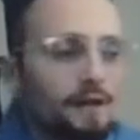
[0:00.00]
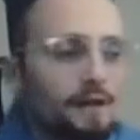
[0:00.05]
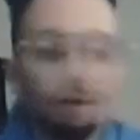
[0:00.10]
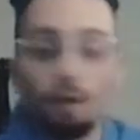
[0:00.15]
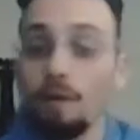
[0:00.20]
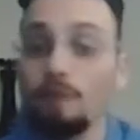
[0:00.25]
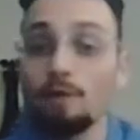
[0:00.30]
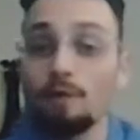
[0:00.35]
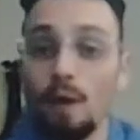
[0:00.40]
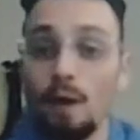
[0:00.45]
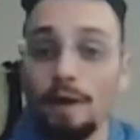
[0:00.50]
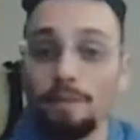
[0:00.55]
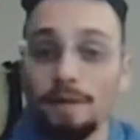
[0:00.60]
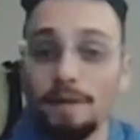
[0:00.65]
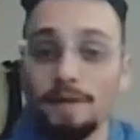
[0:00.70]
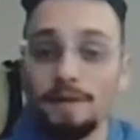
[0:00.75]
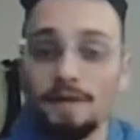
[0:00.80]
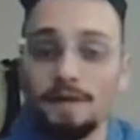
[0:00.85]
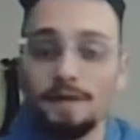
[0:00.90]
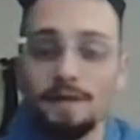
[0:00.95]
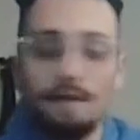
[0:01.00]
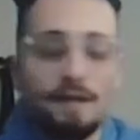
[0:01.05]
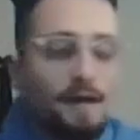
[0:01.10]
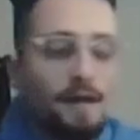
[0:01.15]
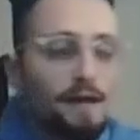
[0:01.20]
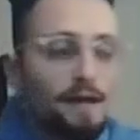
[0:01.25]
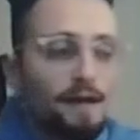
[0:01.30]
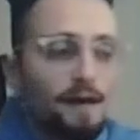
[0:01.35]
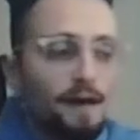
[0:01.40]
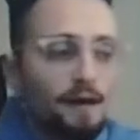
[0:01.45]
You have the white
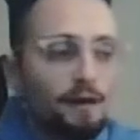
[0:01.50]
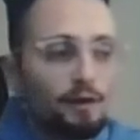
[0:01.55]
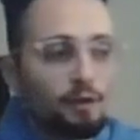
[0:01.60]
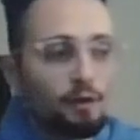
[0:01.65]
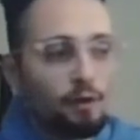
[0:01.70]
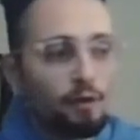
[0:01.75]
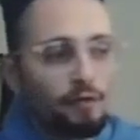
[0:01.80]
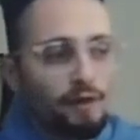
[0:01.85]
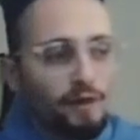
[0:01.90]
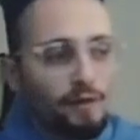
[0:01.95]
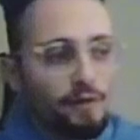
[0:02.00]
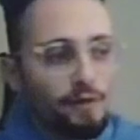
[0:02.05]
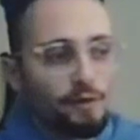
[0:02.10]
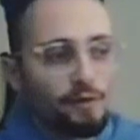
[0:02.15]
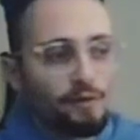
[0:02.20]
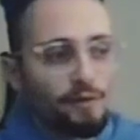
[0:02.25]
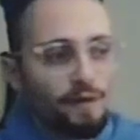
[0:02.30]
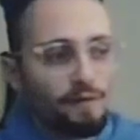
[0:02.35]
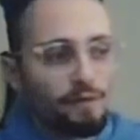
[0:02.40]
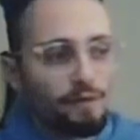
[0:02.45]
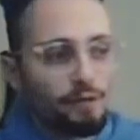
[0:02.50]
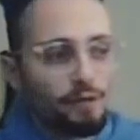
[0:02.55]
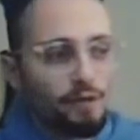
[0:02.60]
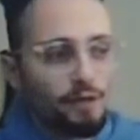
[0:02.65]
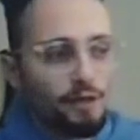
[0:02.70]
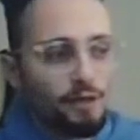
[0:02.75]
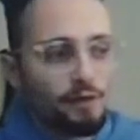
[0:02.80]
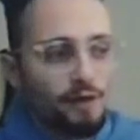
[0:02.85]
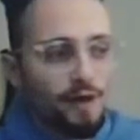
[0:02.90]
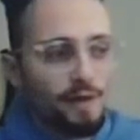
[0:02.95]
pieces. You are rated 3500
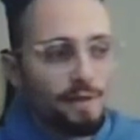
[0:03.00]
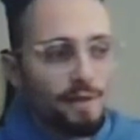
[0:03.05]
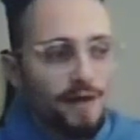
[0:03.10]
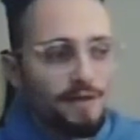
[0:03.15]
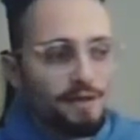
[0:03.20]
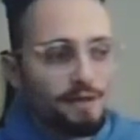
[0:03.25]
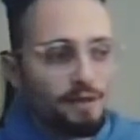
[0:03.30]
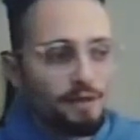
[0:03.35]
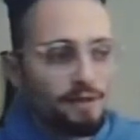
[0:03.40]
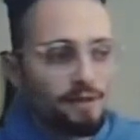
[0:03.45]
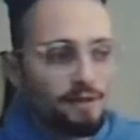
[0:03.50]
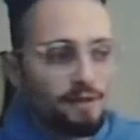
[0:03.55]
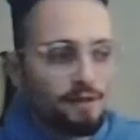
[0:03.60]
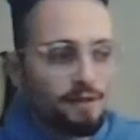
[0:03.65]
in a Grandmaster.